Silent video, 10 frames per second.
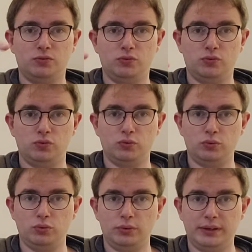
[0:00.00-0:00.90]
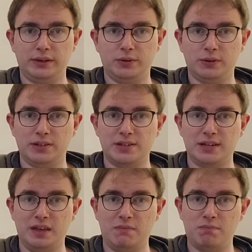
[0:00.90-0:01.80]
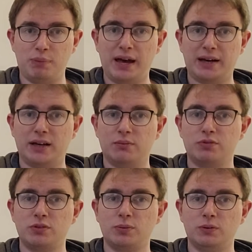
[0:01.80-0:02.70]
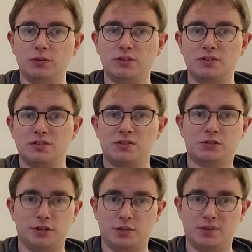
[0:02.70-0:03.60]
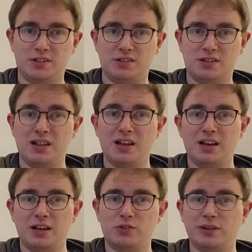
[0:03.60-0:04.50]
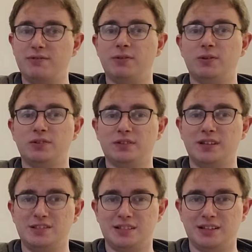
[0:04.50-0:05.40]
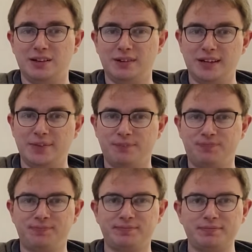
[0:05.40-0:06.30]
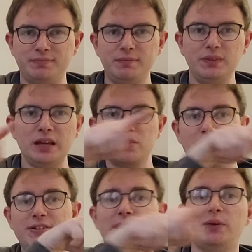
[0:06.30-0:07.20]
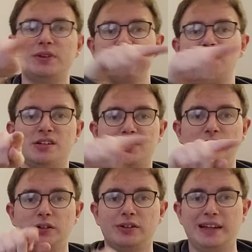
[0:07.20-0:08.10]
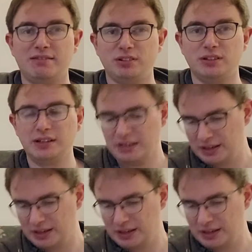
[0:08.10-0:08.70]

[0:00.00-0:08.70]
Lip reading: in quality and then back up towards Christmas 24th on this side over here. So I feel like we started on a good level